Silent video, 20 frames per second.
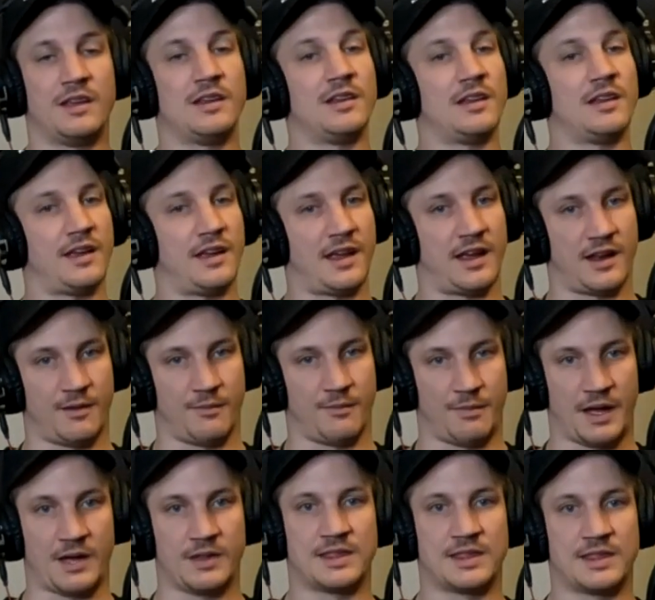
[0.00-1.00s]
at
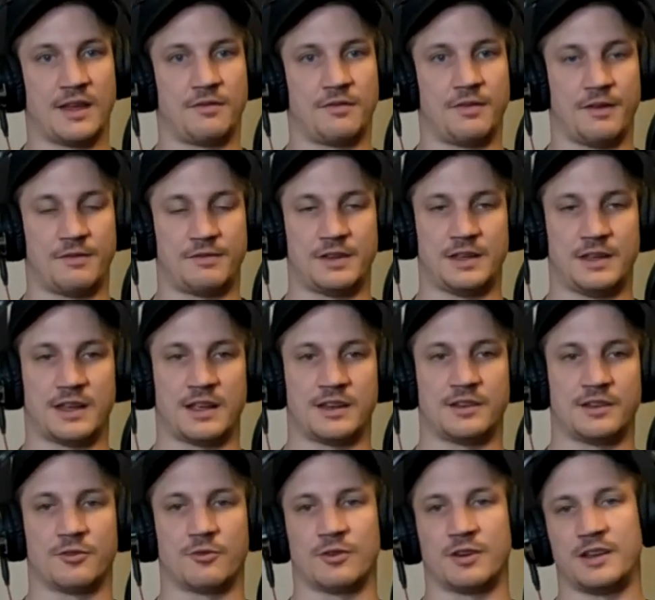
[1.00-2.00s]
about that 59
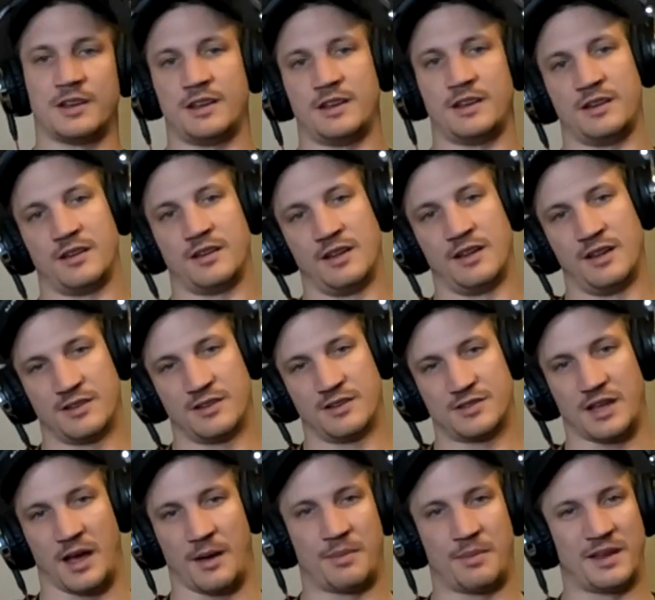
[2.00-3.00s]
degree
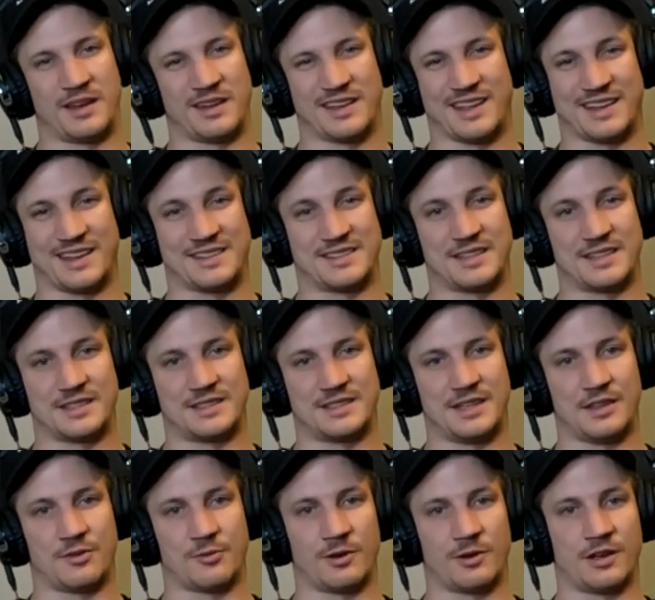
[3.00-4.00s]
top end, like
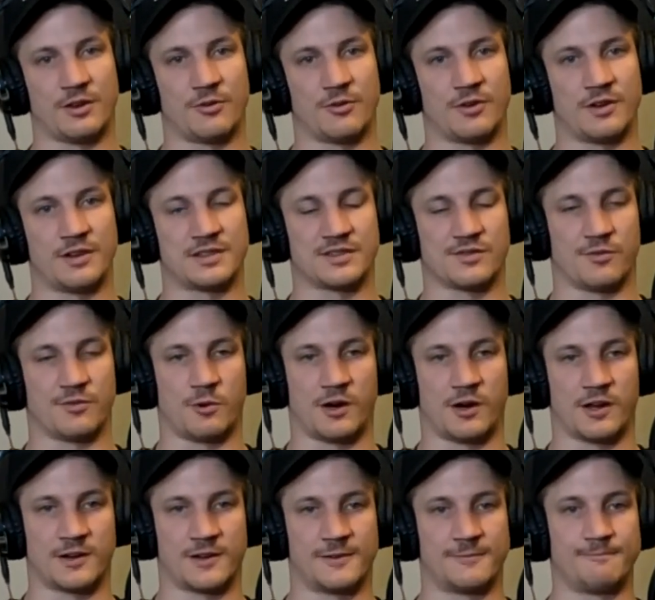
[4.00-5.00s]
63 degrees of
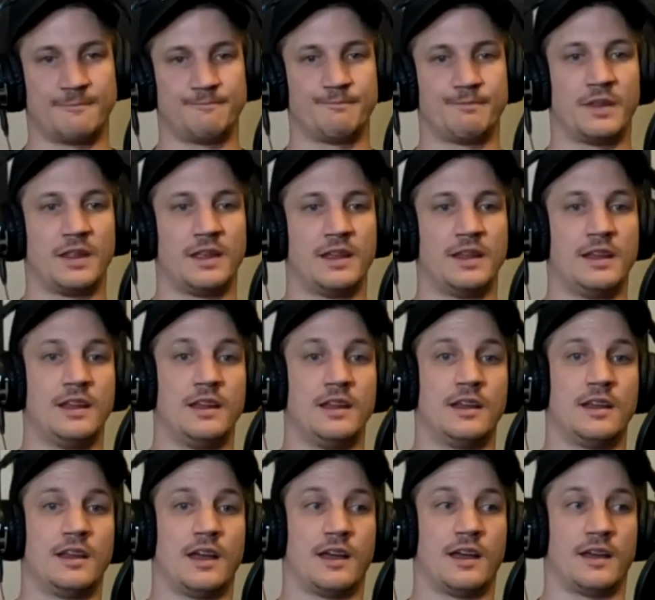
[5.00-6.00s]
water
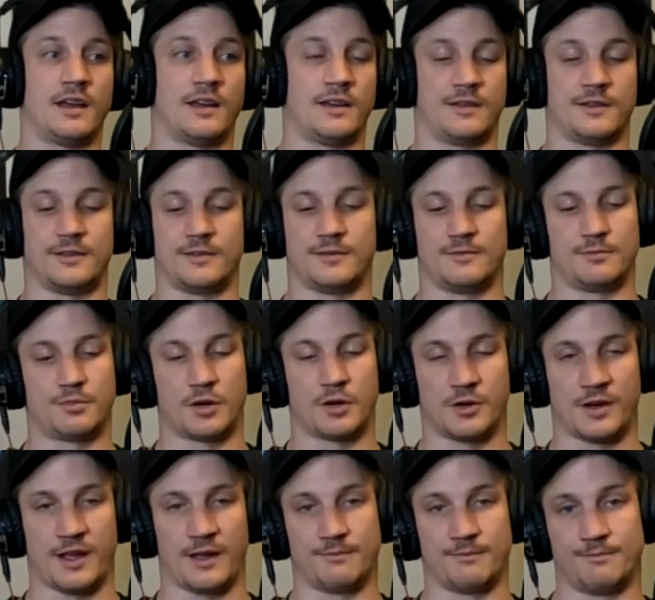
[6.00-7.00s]
per day,
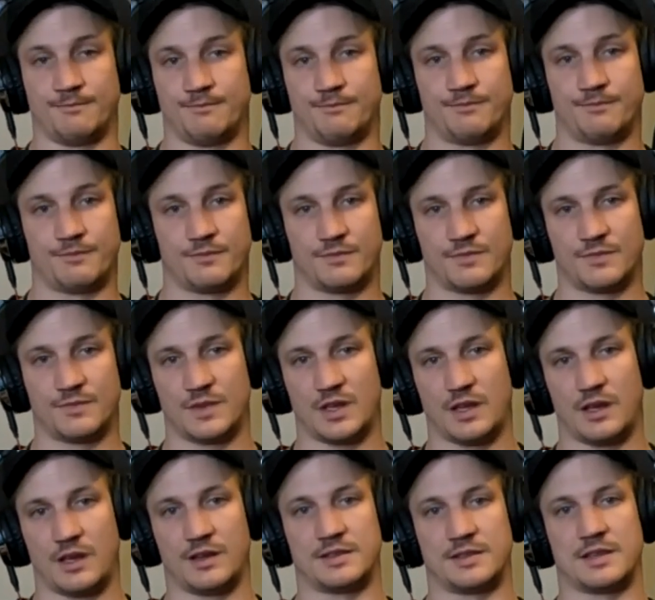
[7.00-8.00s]

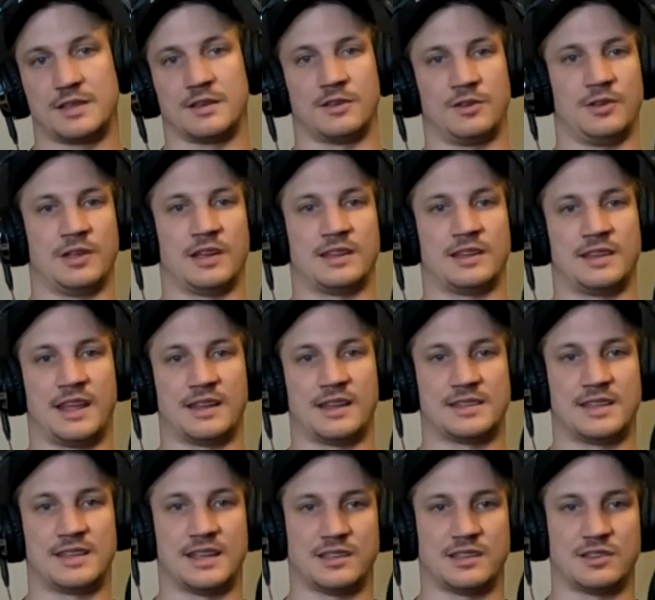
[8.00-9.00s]
until you get that
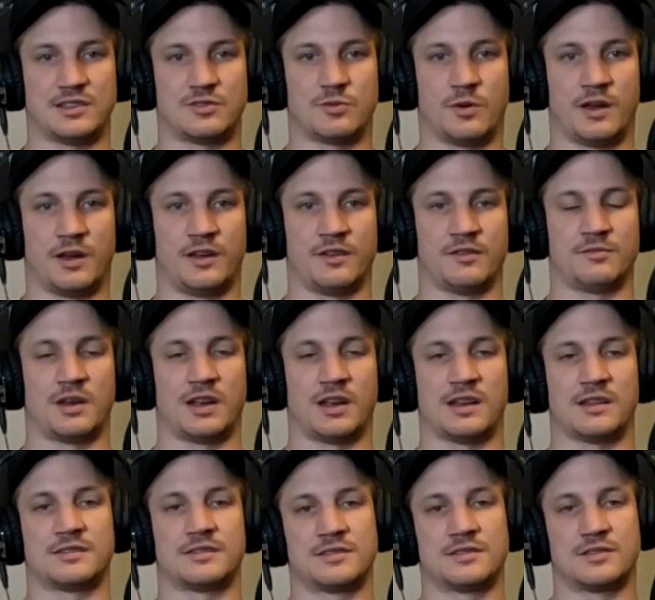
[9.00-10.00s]
10 to 12
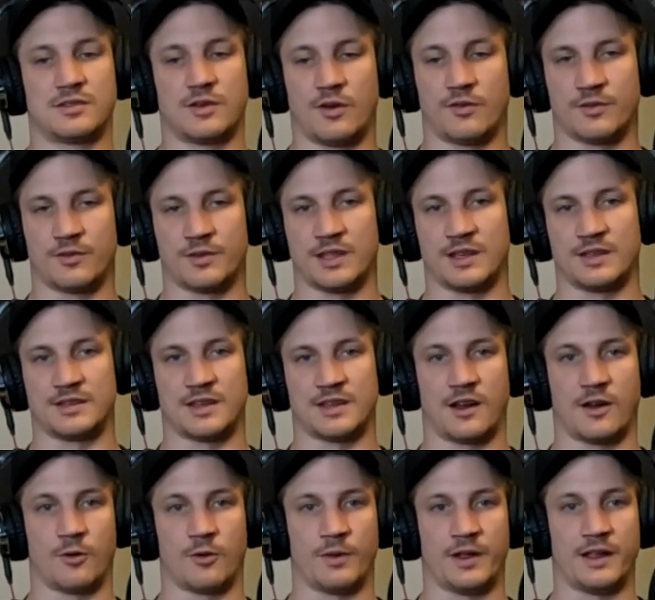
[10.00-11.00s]
minutes over the entire
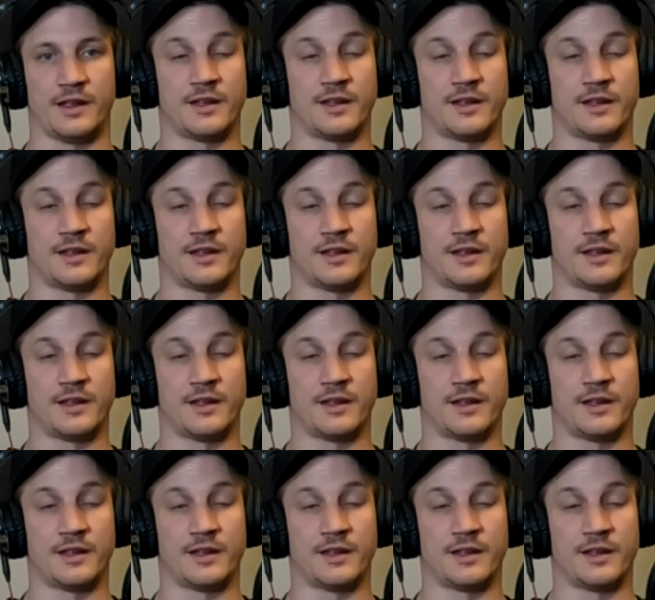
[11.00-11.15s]
week.